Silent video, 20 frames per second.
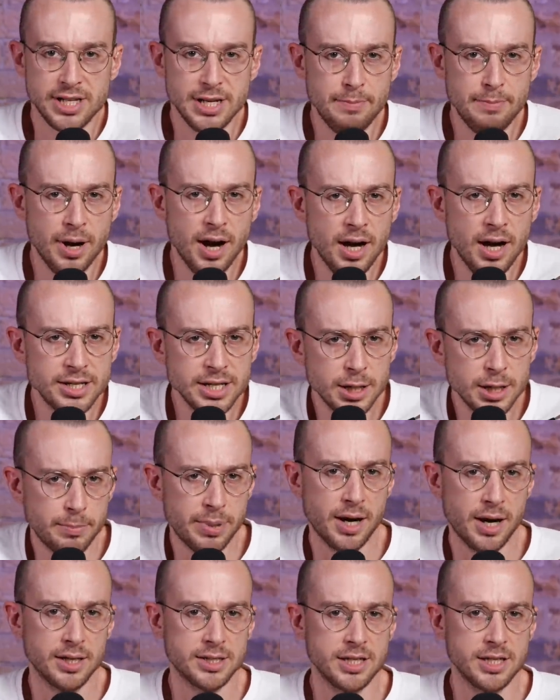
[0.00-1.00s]
purging the
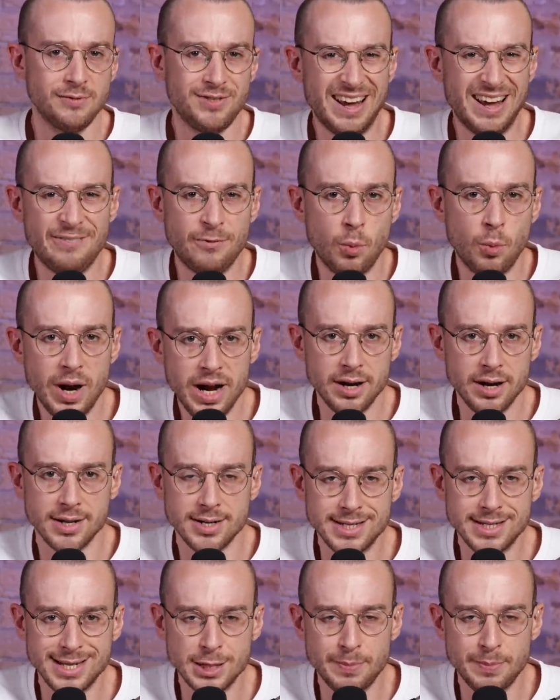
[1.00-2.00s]
party of
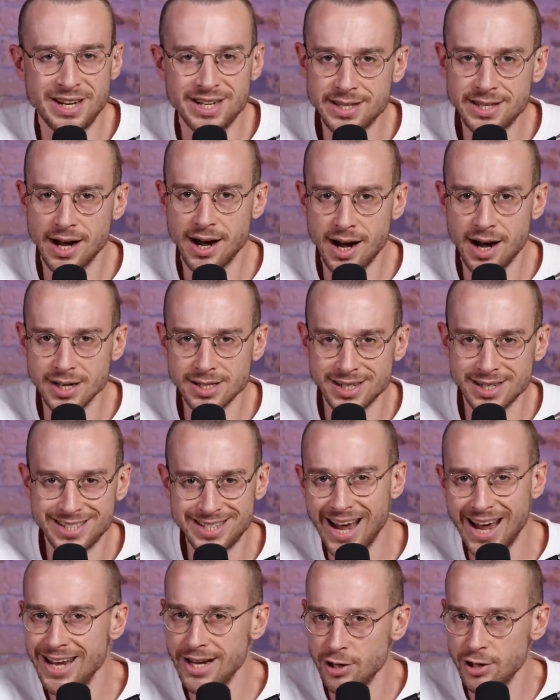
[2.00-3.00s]
left-wingers has been a task
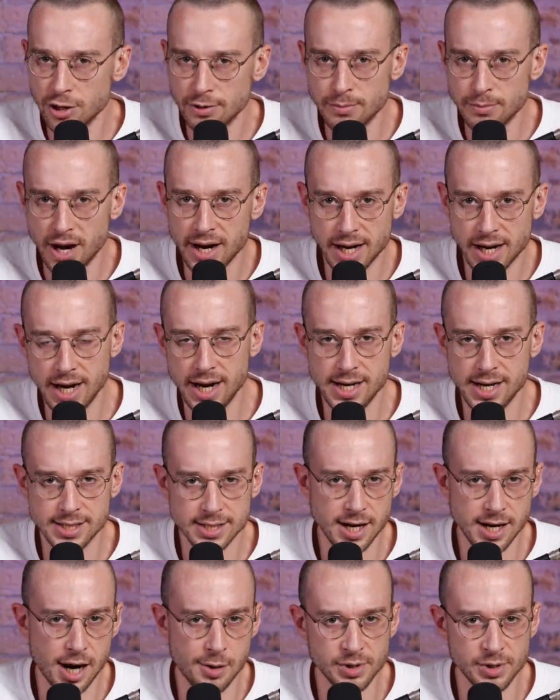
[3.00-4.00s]
taken on by Keir
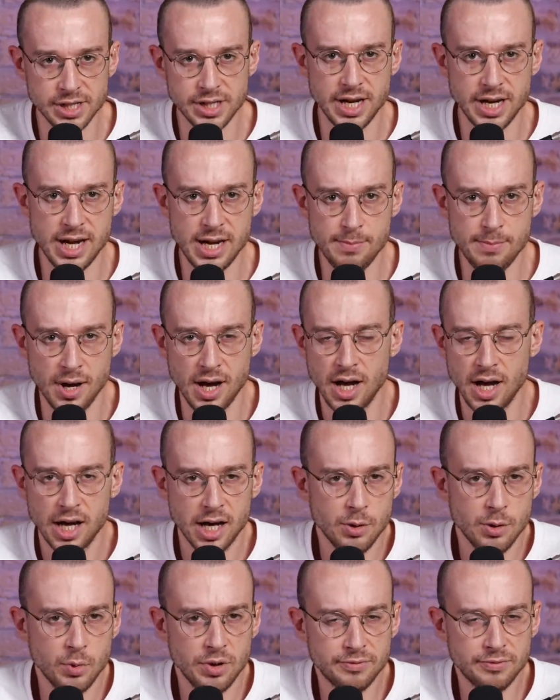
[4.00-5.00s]
Starmer's team
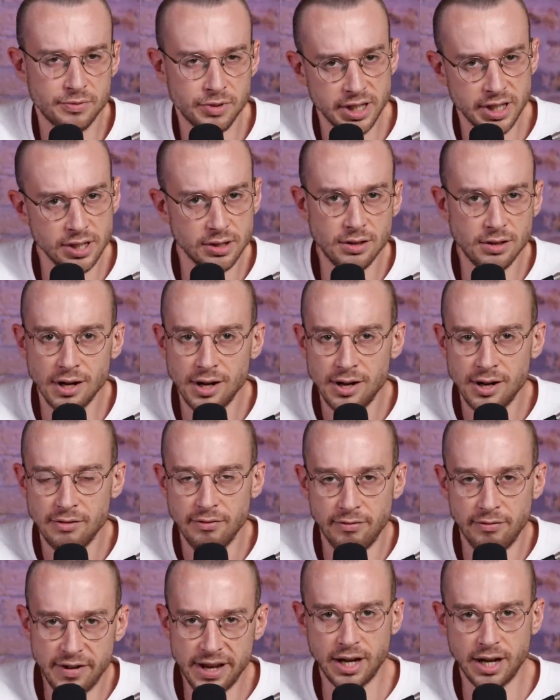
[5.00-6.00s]
with real
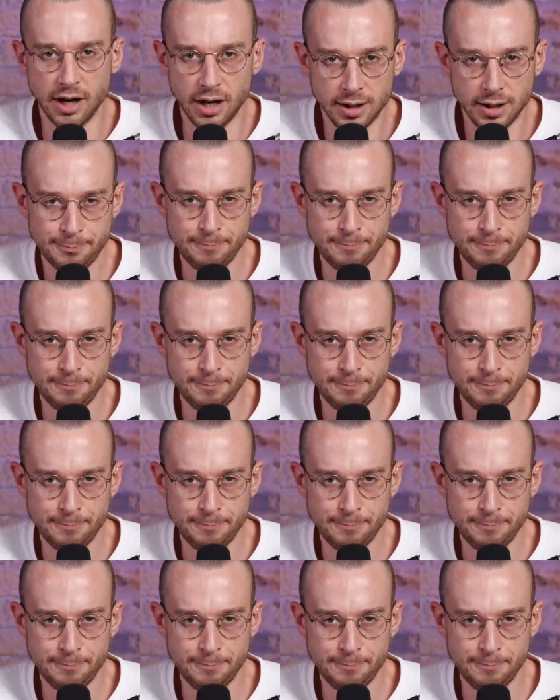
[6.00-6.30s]
vigour.